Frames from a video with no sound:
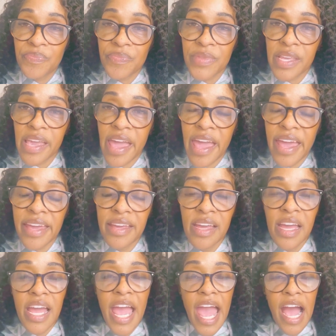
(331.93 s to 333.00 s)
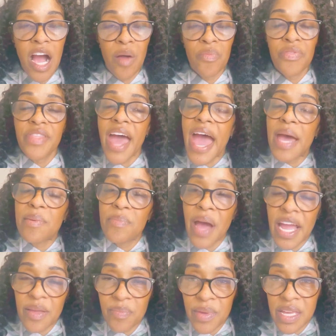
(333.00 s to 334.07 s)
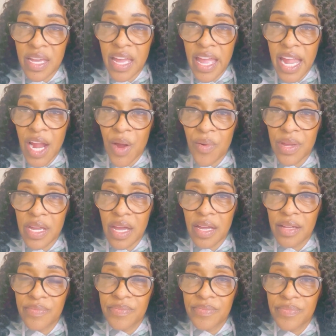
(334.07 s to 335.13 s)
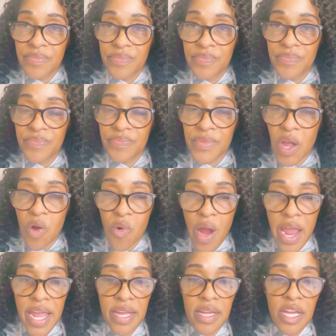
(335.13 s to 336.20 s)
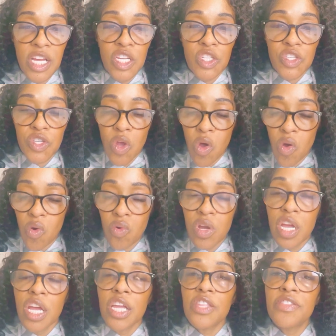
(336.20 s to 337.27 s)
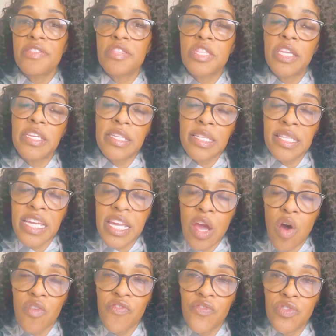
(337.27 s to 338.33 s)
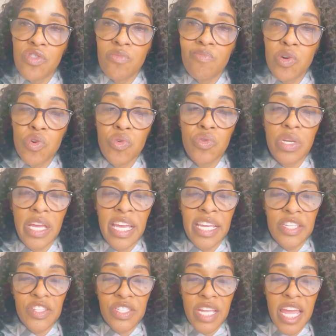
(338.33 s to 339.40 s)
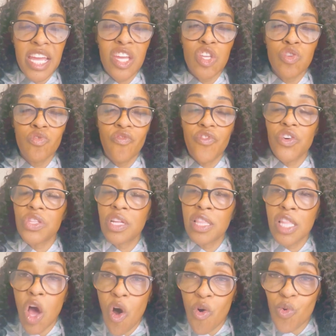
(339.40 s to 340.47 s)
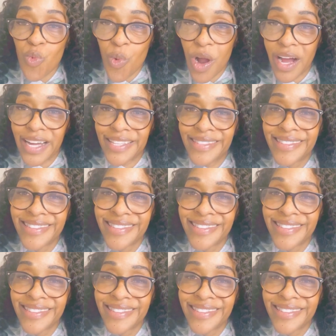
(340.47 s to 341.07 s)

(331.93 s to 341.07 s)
Okay. Um, that might be an area right? So this Leo full moon is taking you for the long run